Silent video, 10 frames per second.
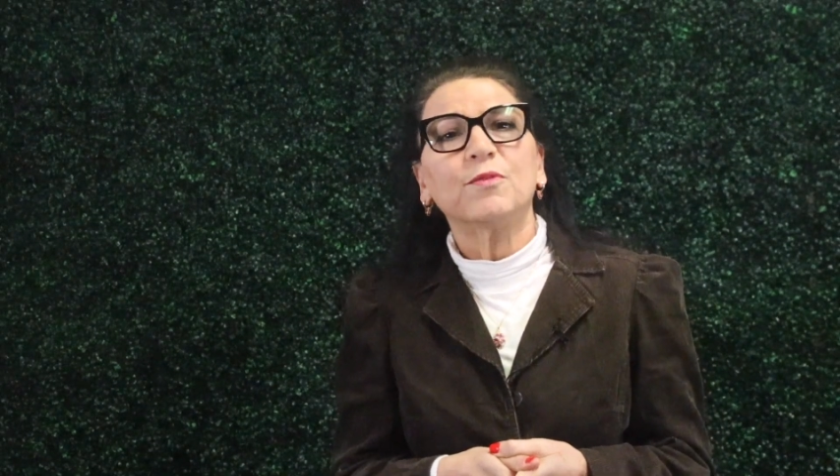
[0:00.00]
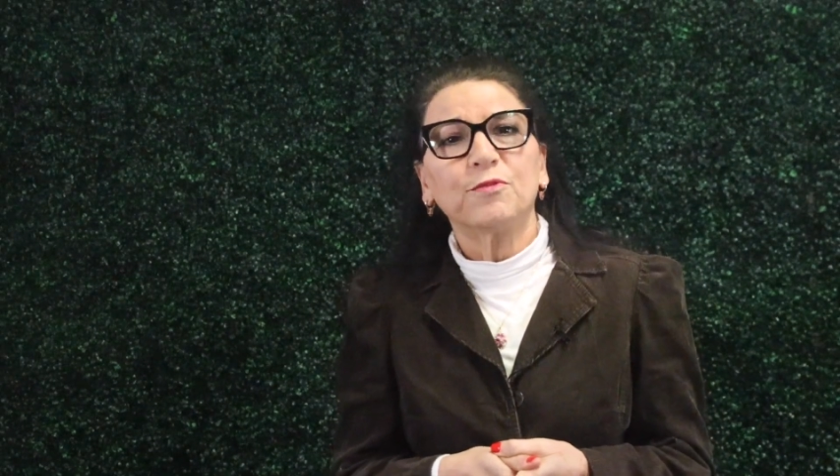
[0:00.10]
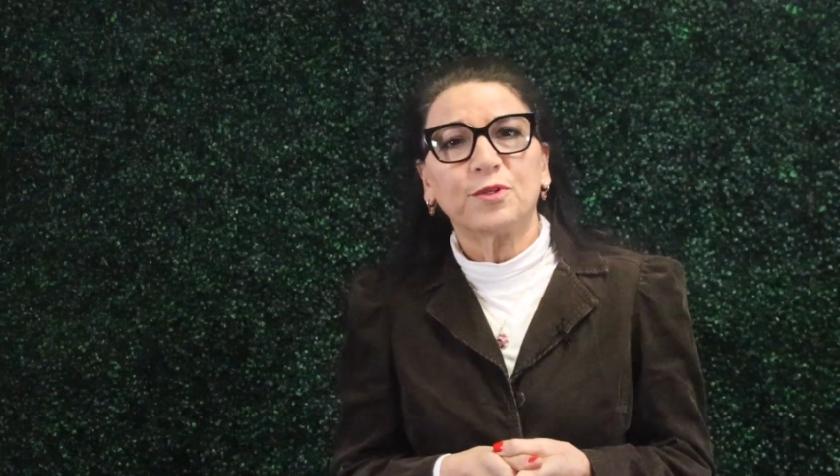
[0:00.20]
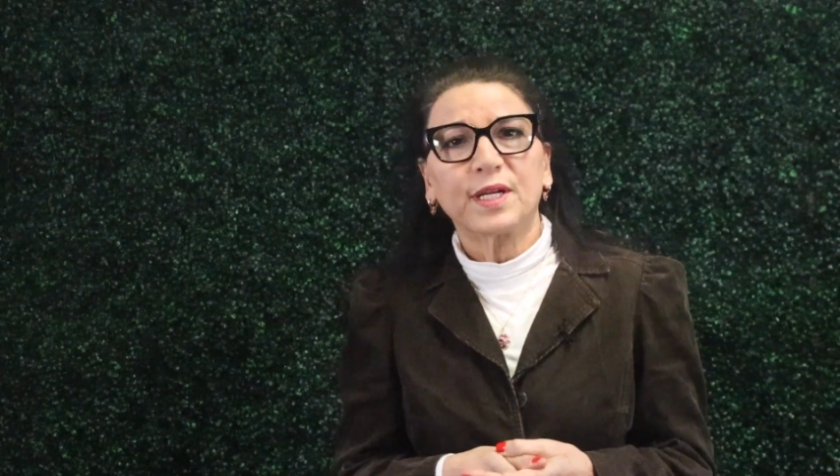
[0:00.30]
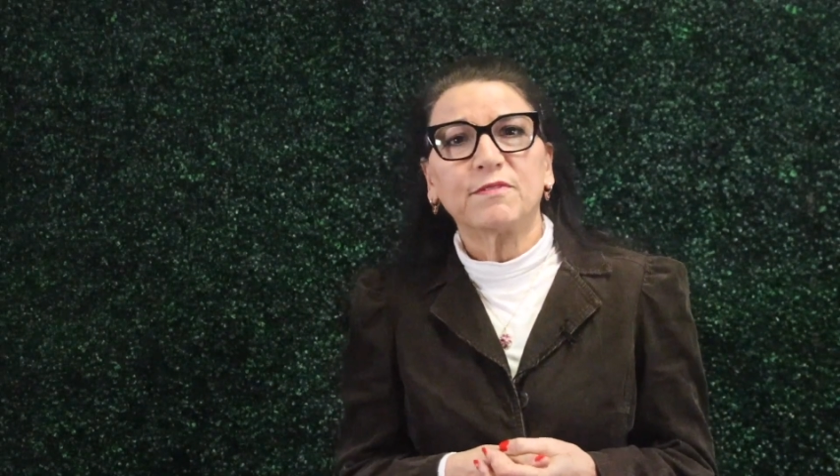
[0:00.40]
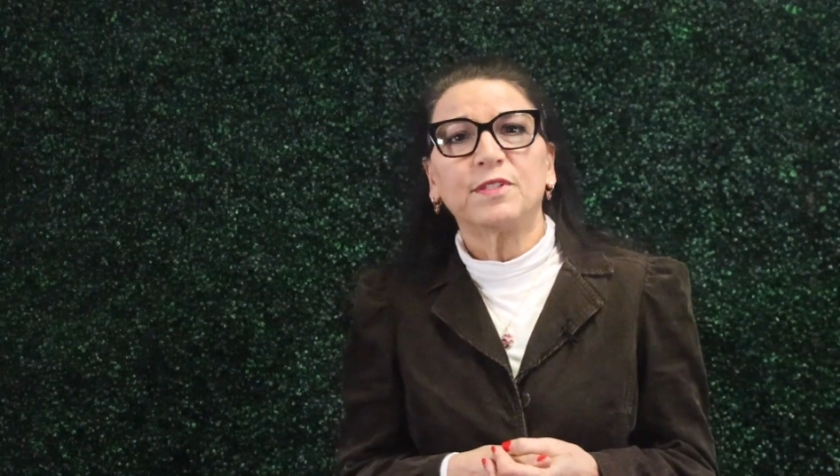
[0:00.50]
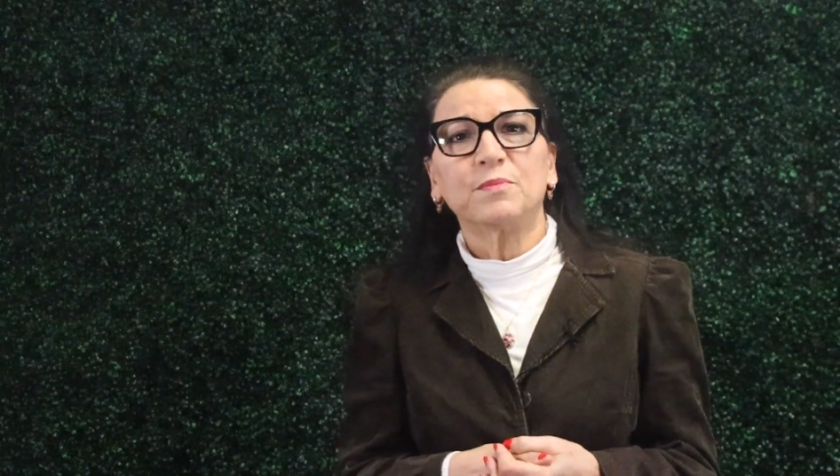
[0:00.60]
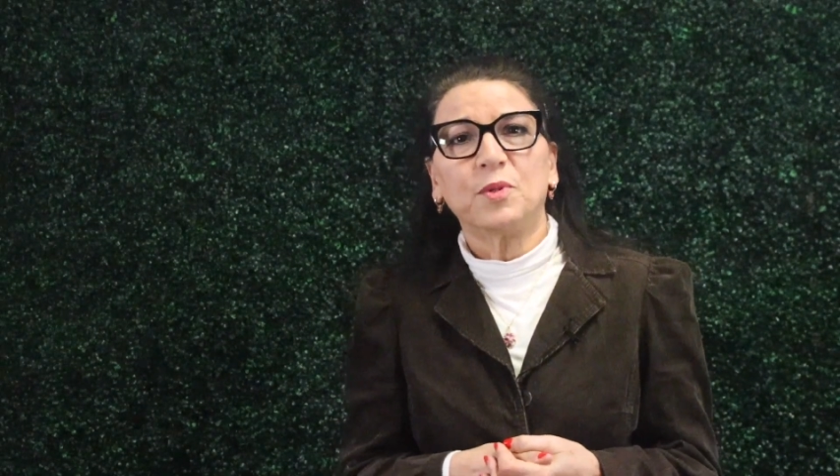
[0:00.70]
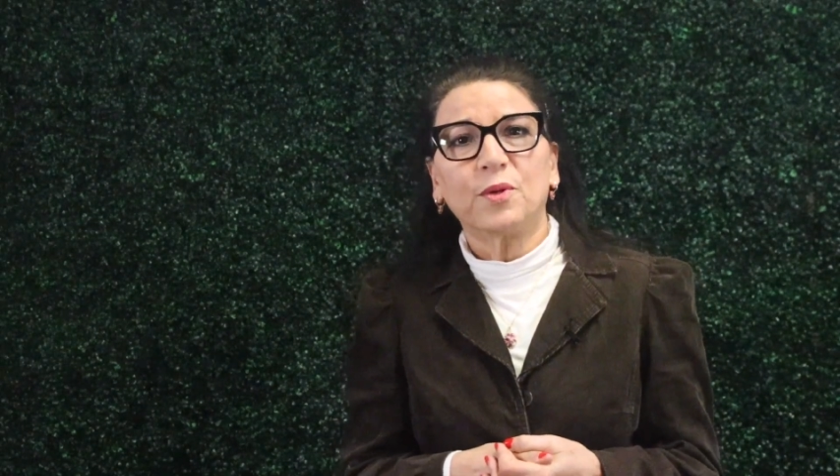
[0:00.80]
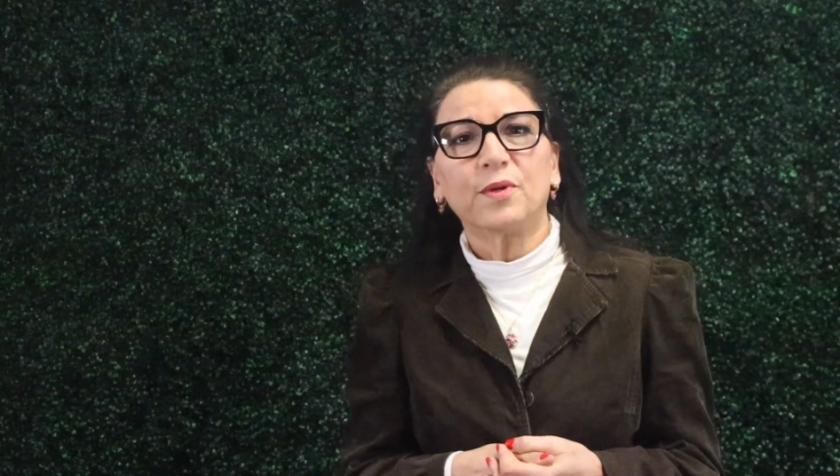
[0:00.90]

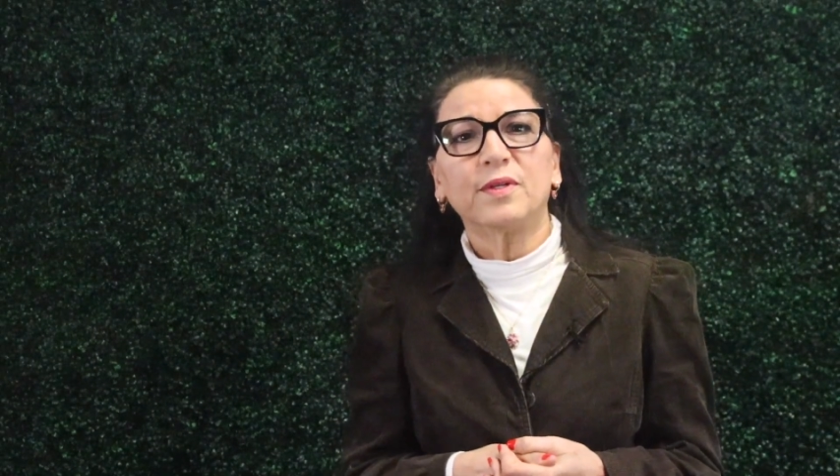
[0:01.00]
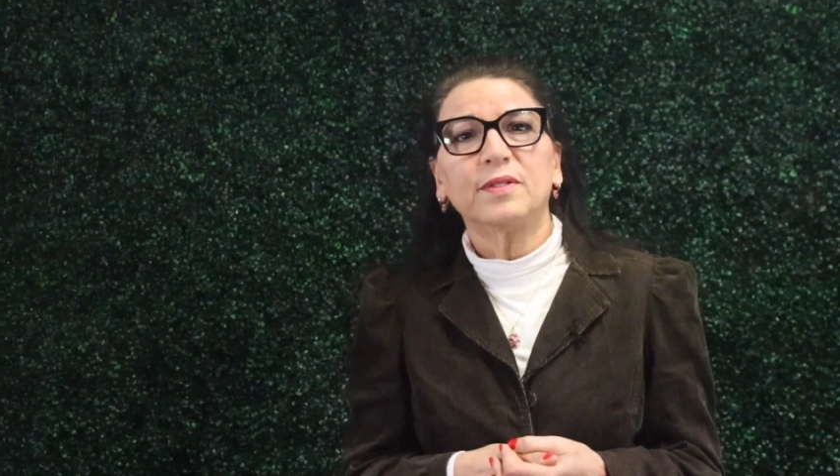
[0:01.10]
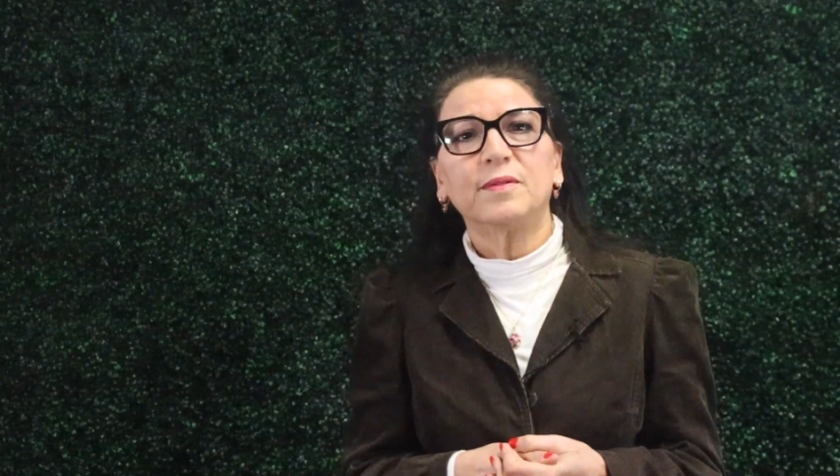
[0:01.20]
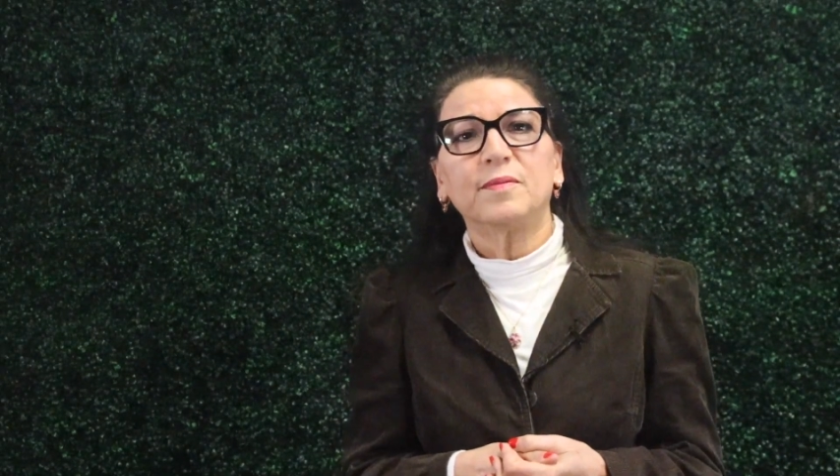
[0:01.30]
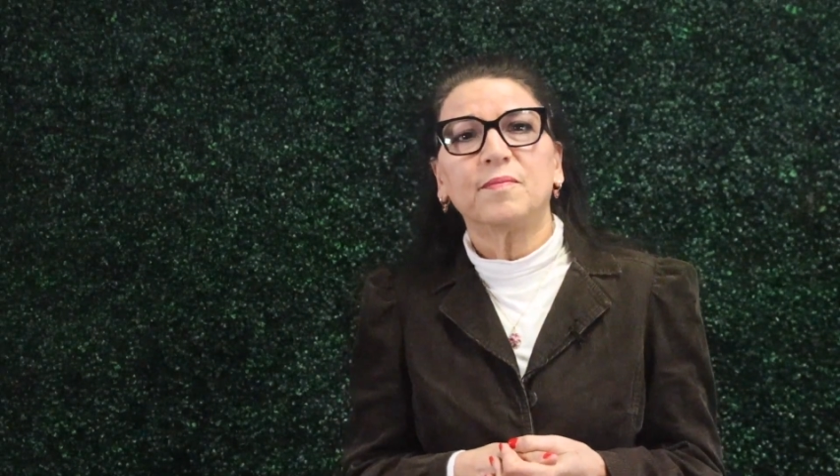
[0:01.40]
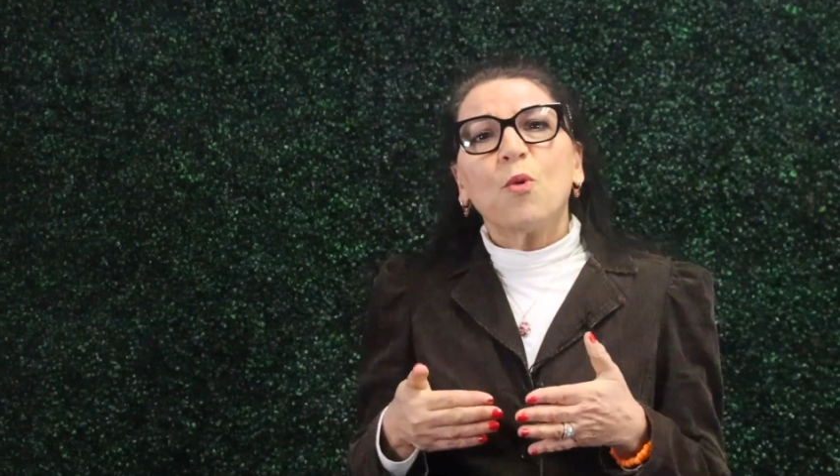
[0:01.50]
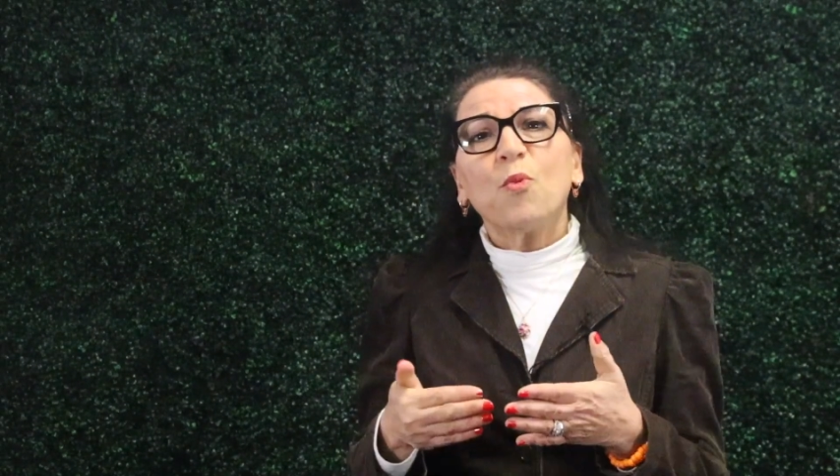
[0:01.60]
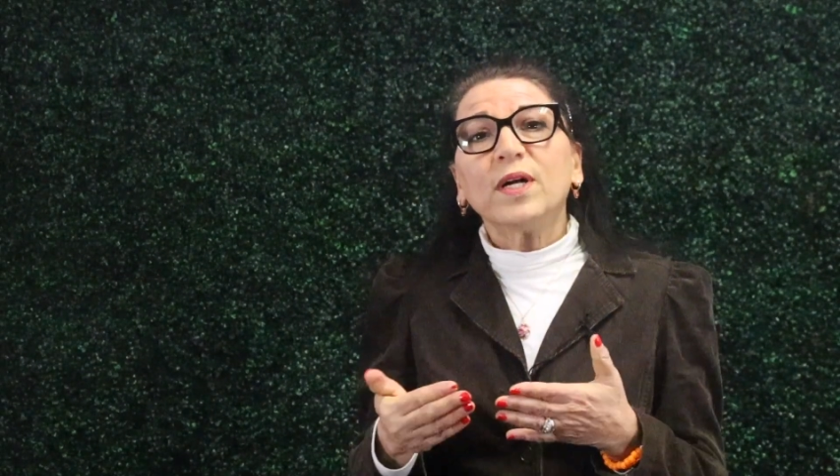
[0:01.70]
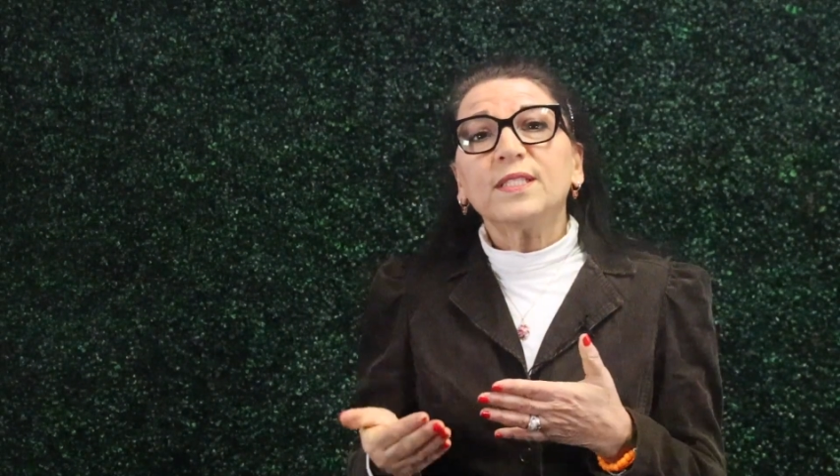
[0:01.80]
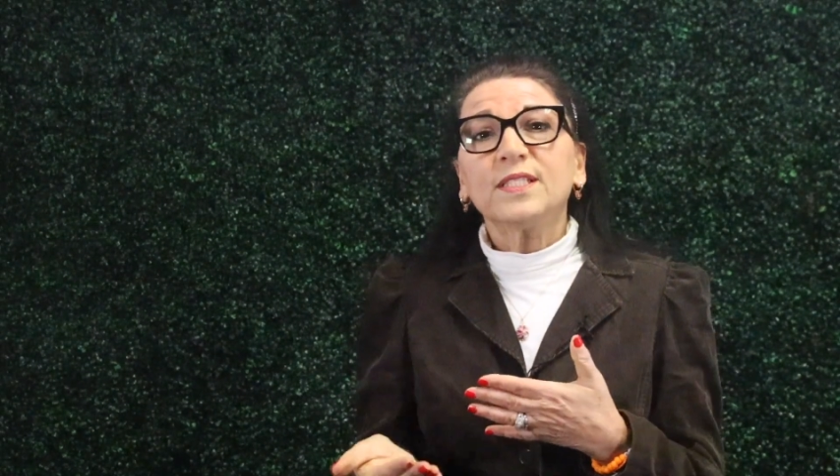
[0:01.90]
forevermore.
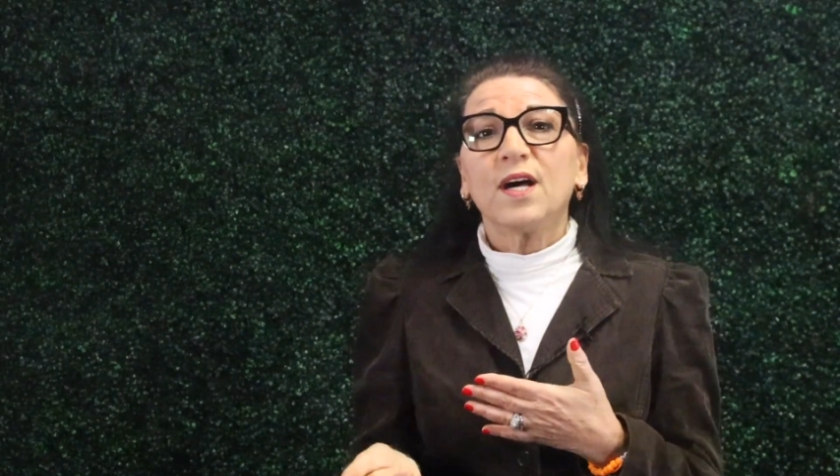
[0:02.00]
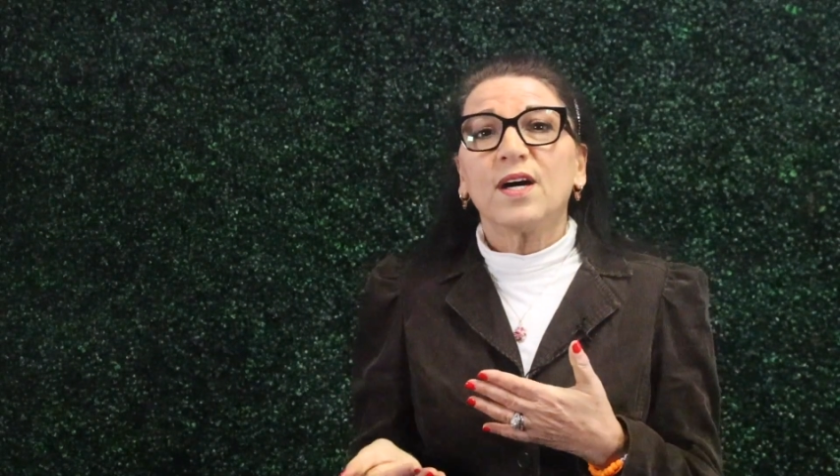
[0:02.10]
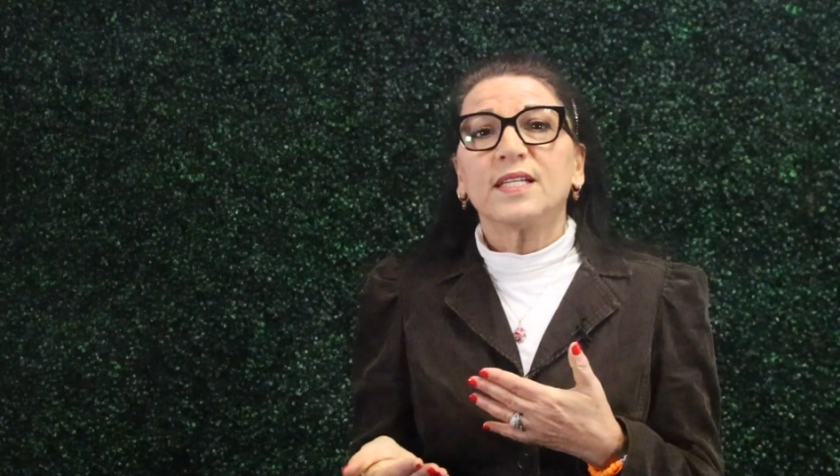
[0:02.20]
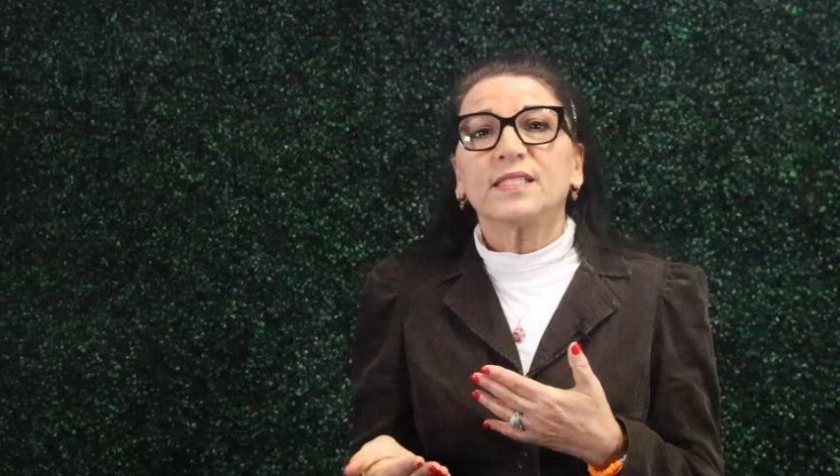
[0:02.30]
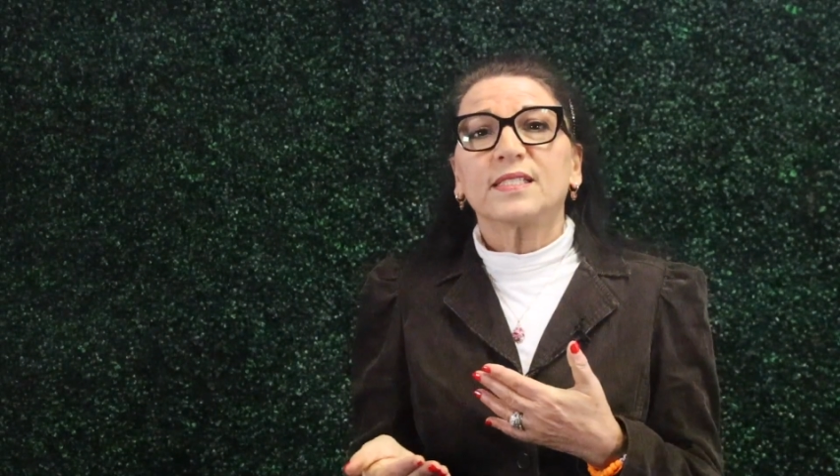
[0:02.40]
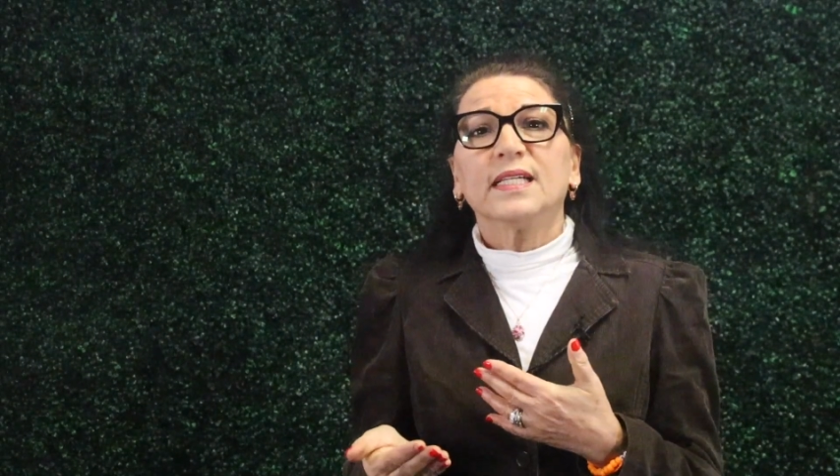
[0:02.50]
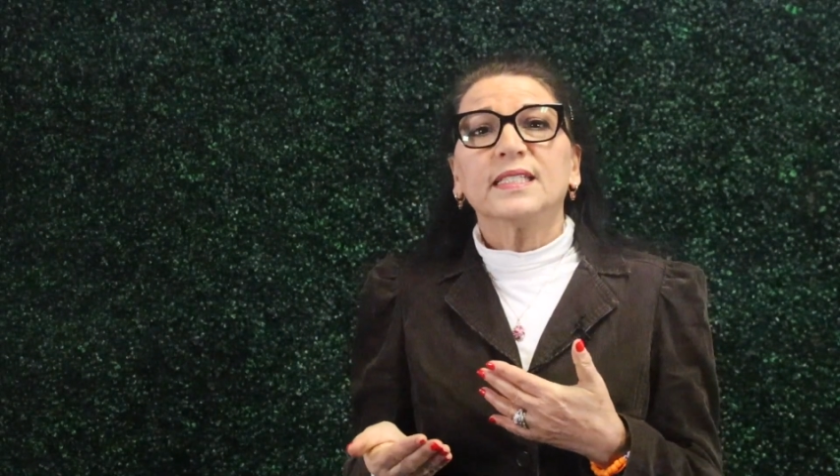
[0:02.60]
What does